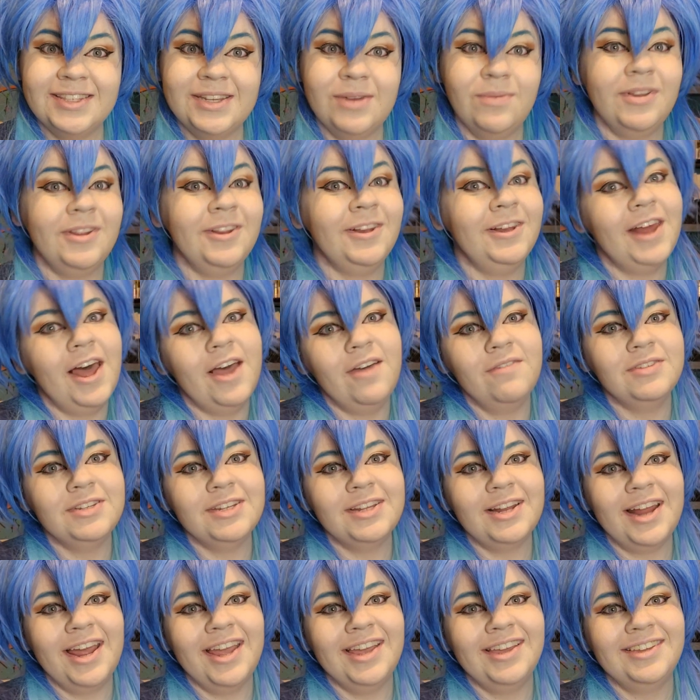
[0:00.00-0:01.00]
And I would love
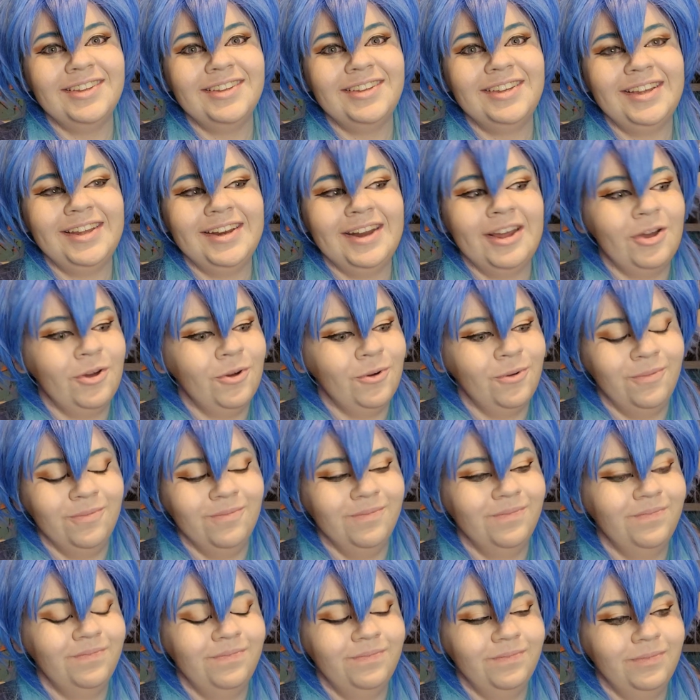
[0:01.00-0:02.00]
to, like, you know,
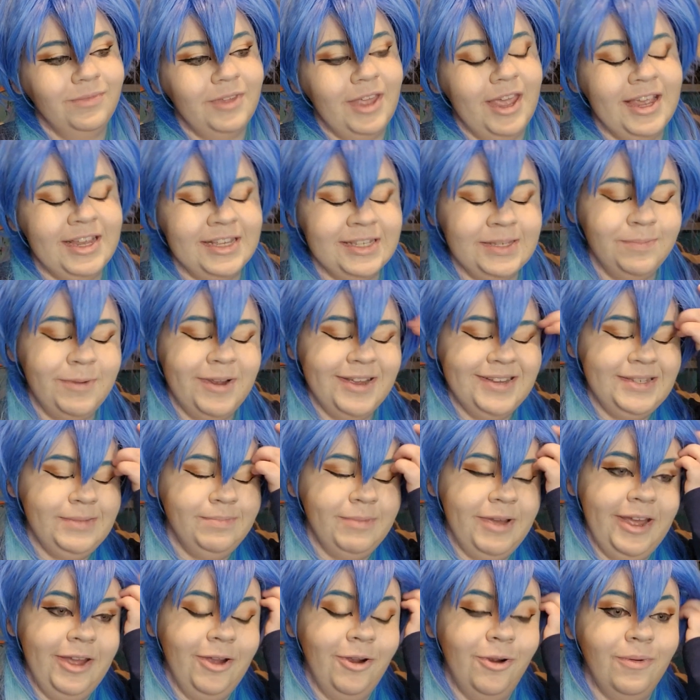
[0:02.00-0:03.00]
express
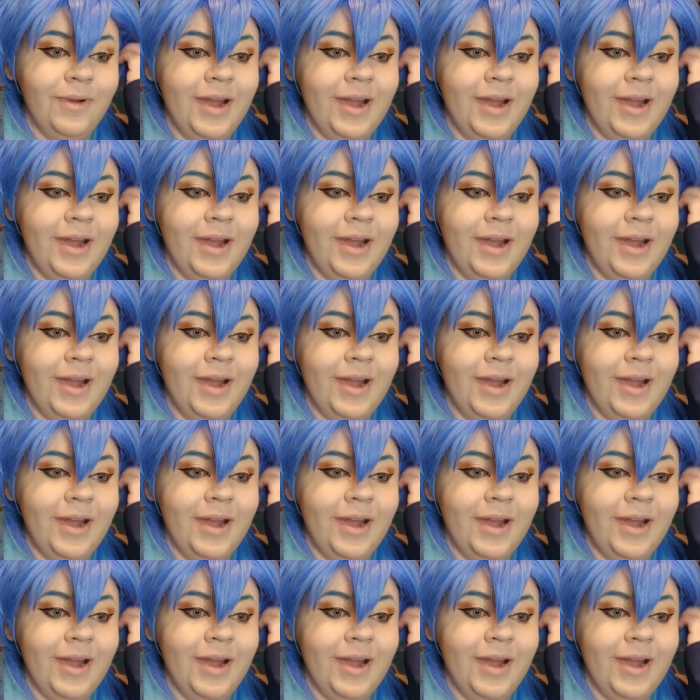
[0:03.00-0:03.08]
my,